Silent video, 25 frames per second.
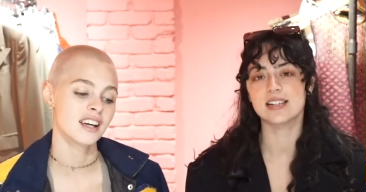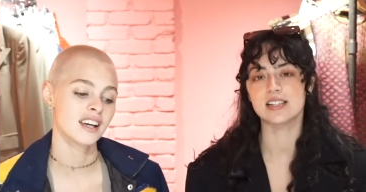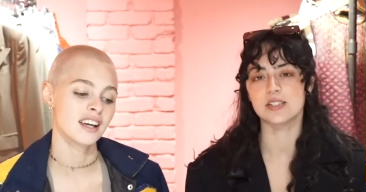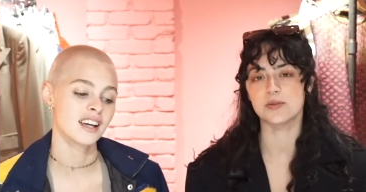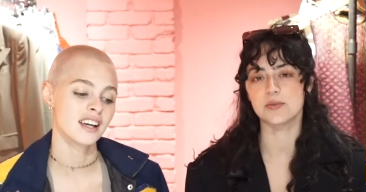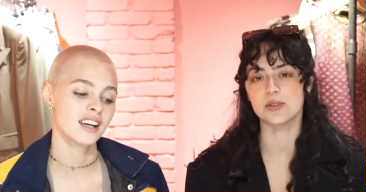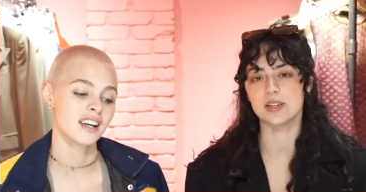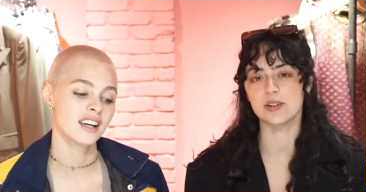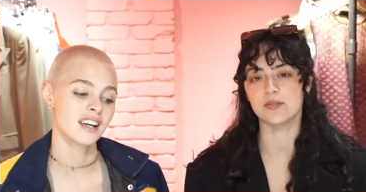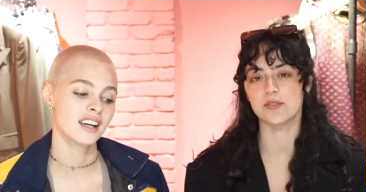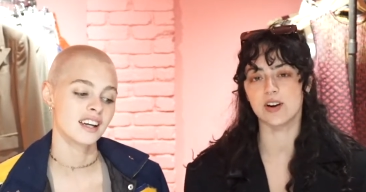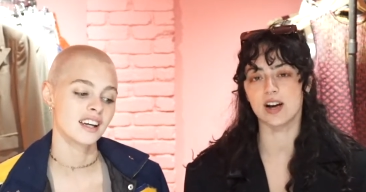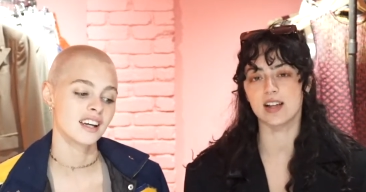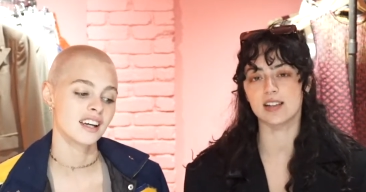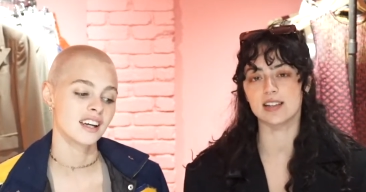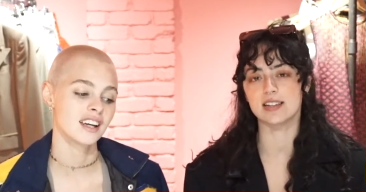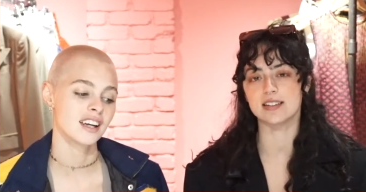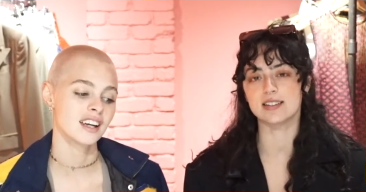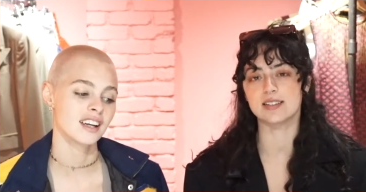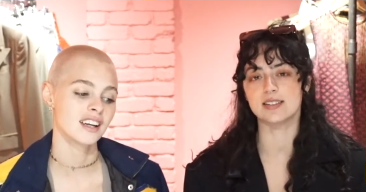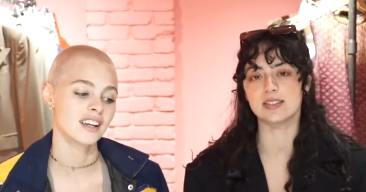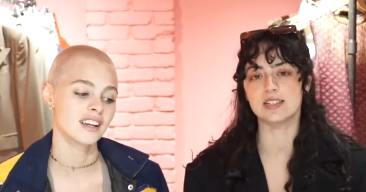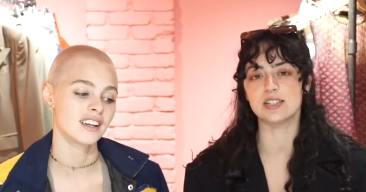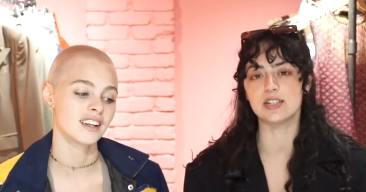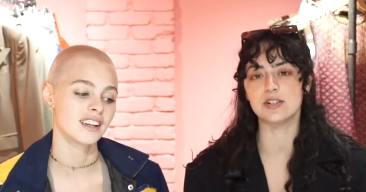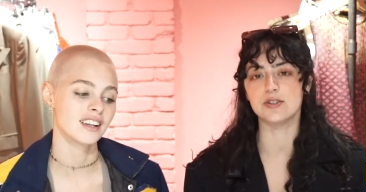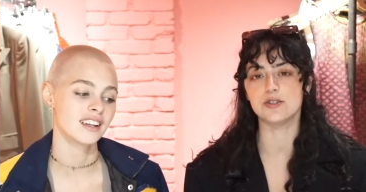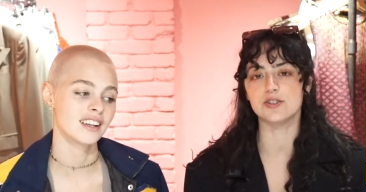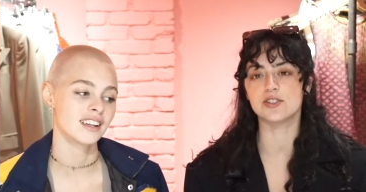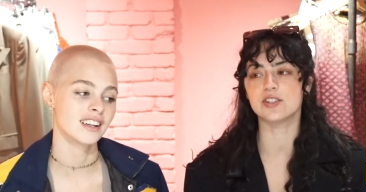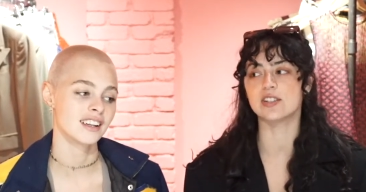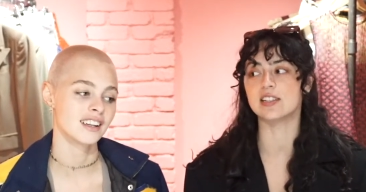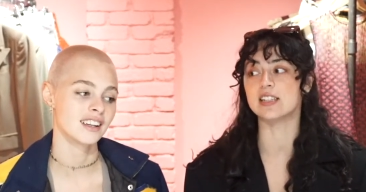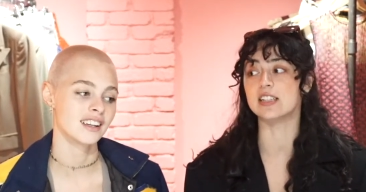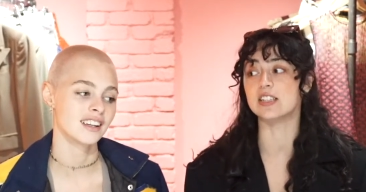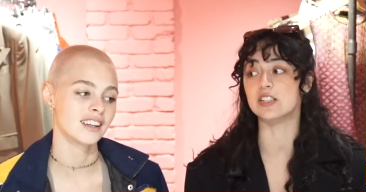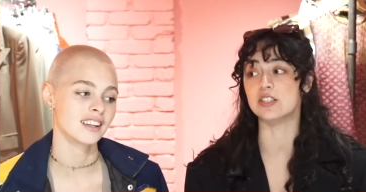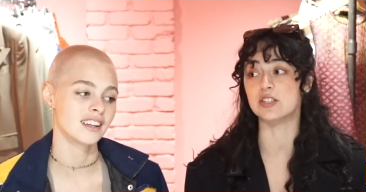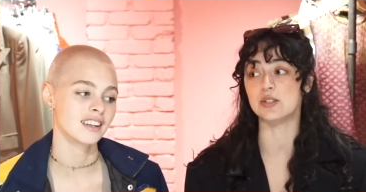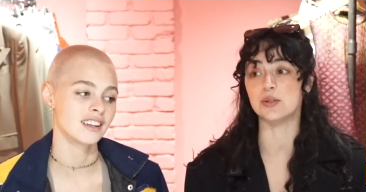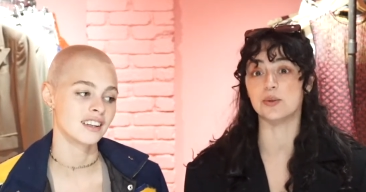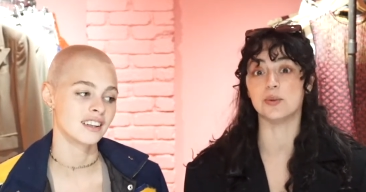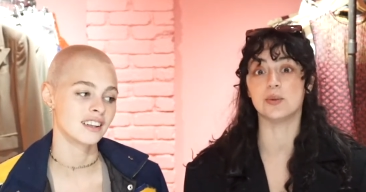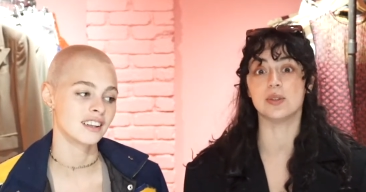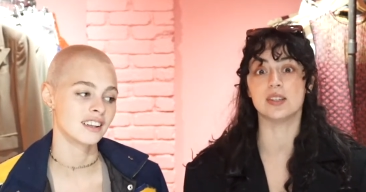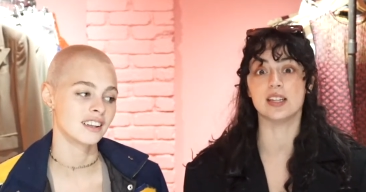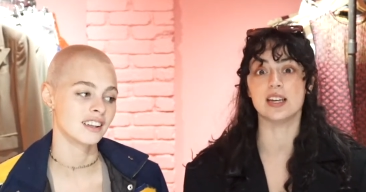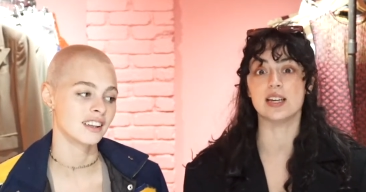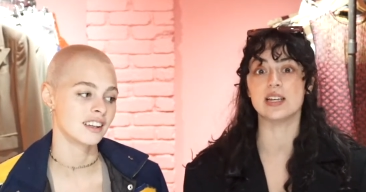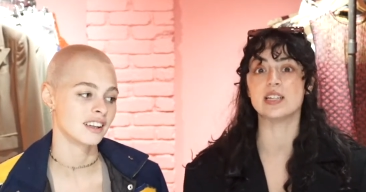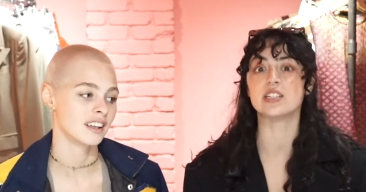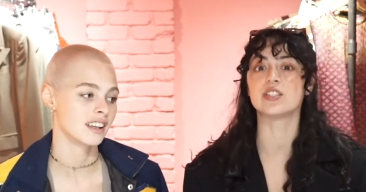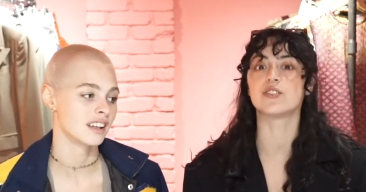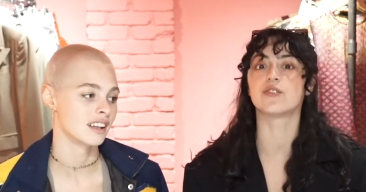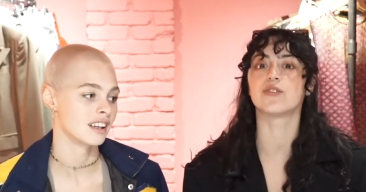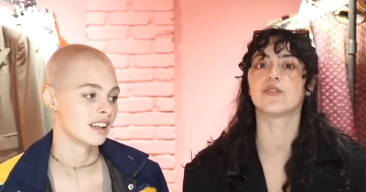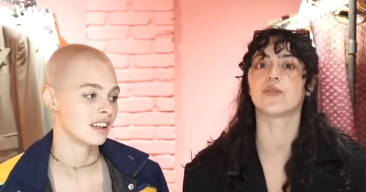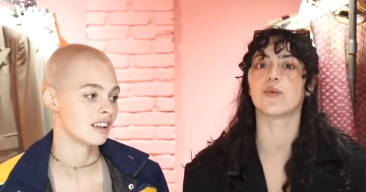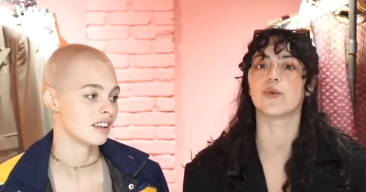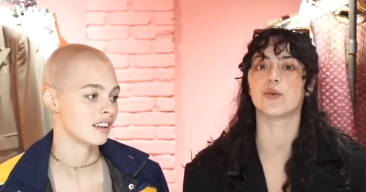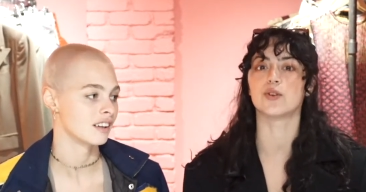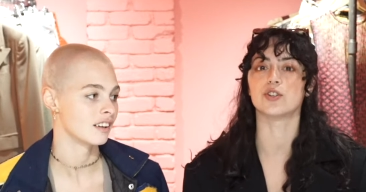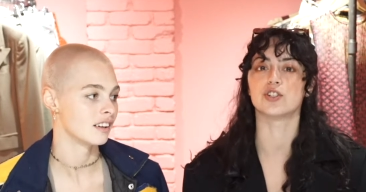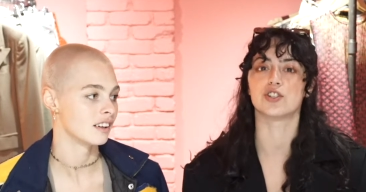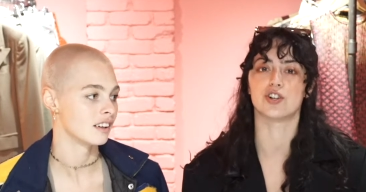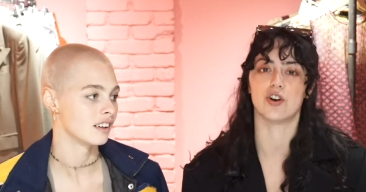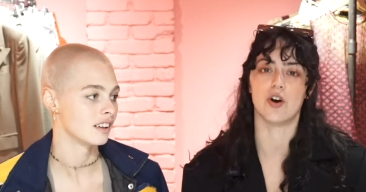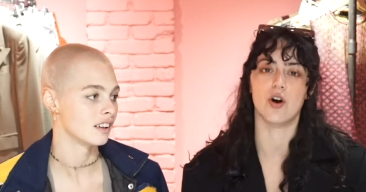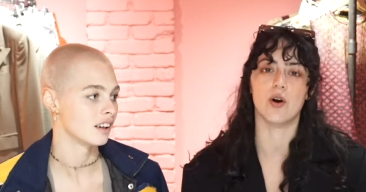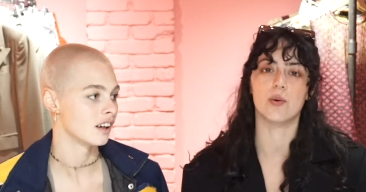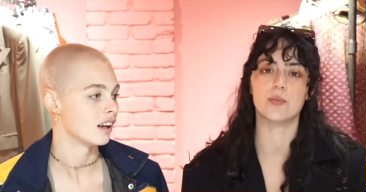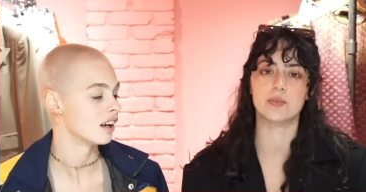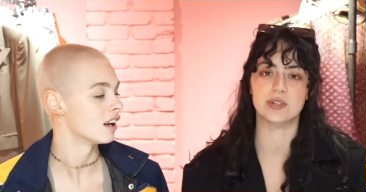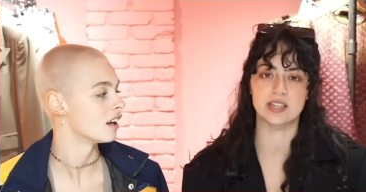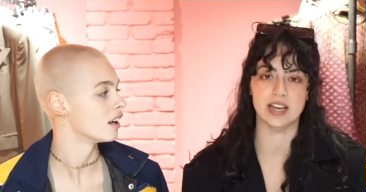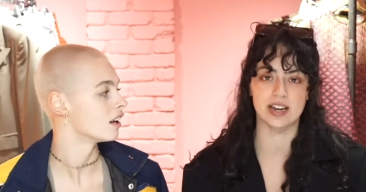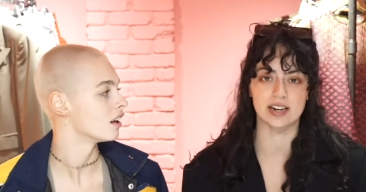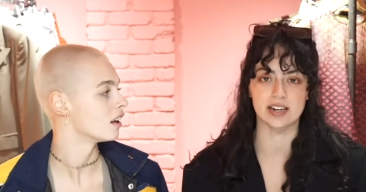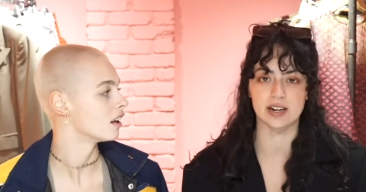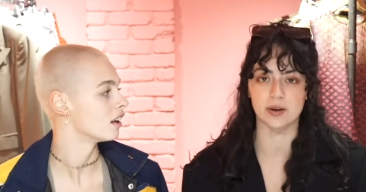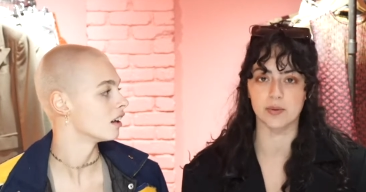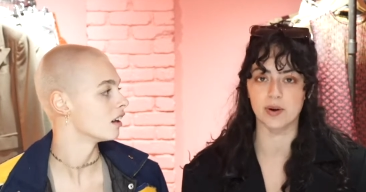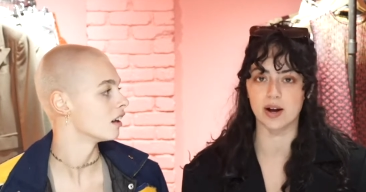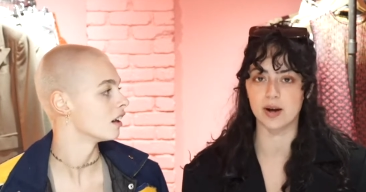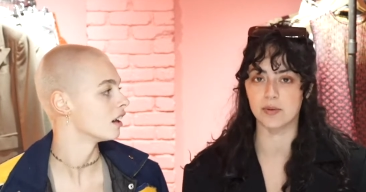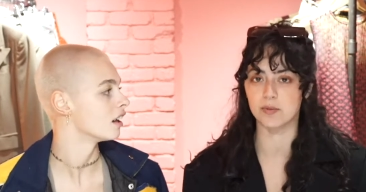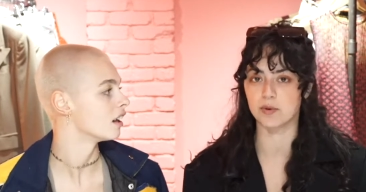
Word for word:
Speaker 1: because me and Riley usually do this for jobs anyway.